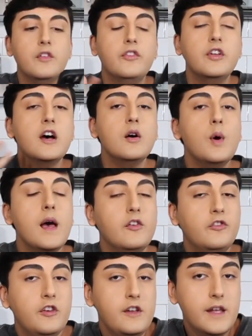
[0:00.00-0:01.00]
So
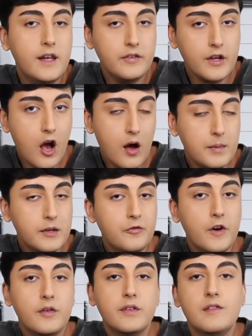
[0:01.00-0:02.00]
she did us common
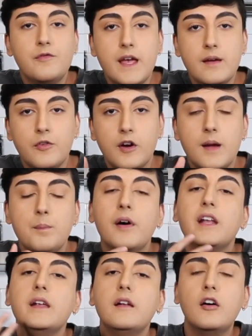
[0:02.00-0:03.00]
folks a favor and
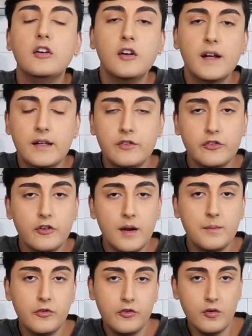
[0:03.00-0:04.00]
put it on her
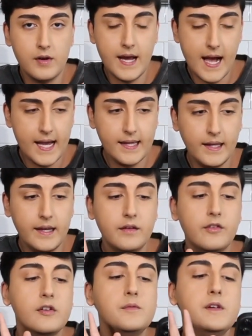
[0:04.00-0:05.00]
Instagram story
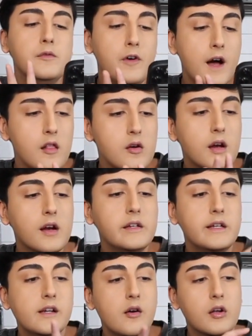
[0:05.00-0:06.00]
highlights. So if you follow her, you
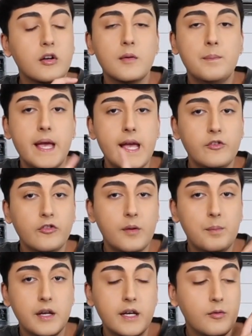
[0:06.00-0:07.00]
can go on her page. I'll
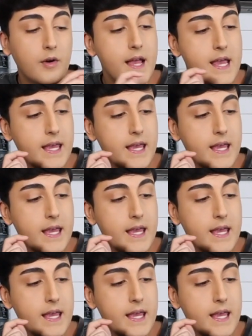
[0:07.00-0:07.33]
put it right